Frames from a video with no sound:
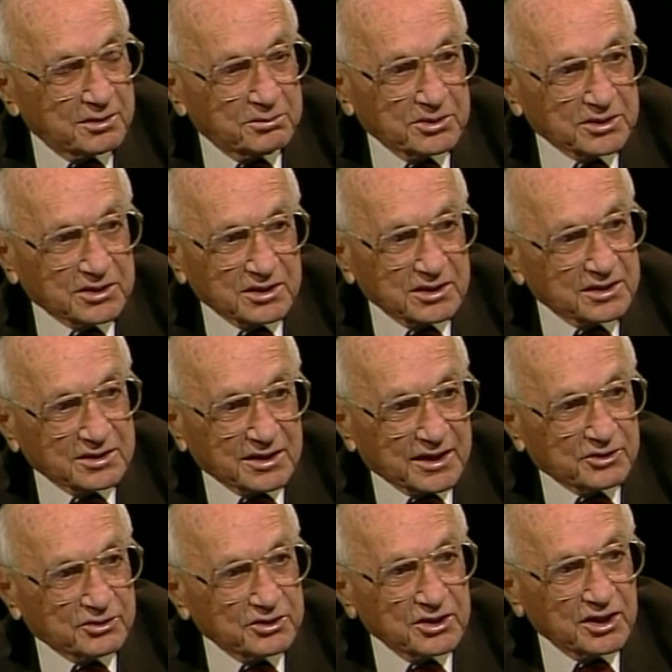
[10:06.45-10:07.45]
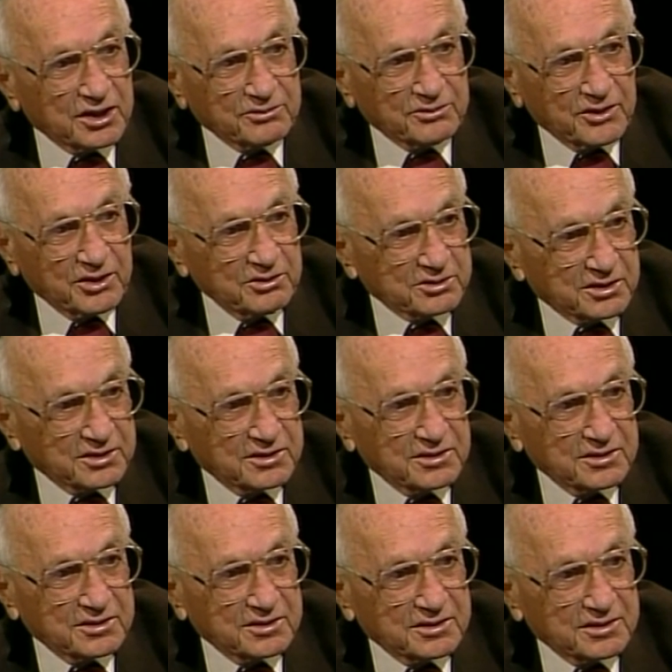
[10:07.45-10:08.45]
But they could not vote.
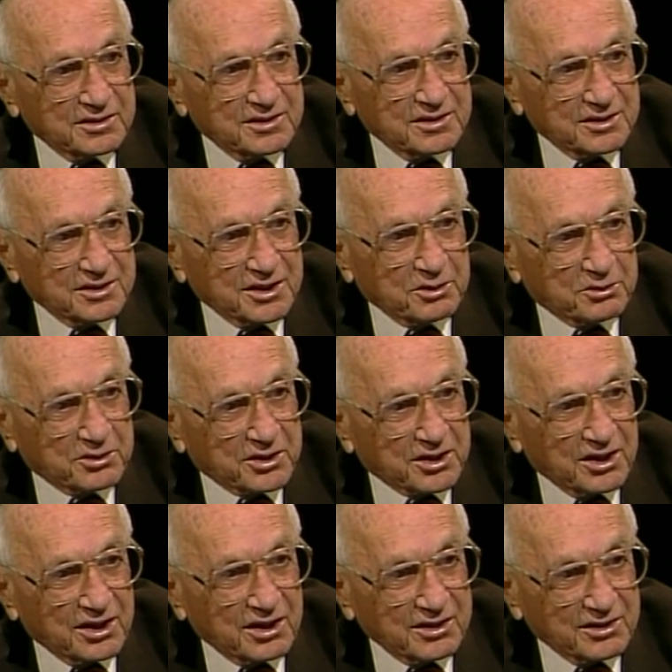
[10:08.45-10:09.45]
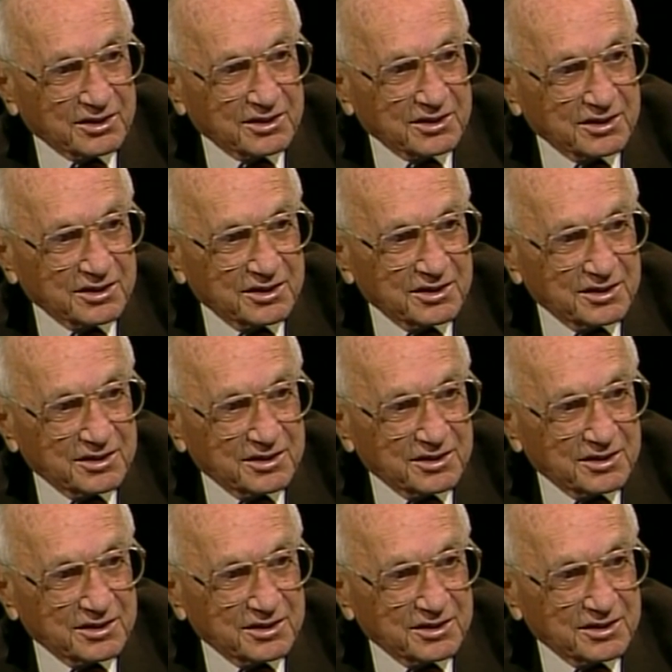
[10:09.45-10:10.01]
They were a colony.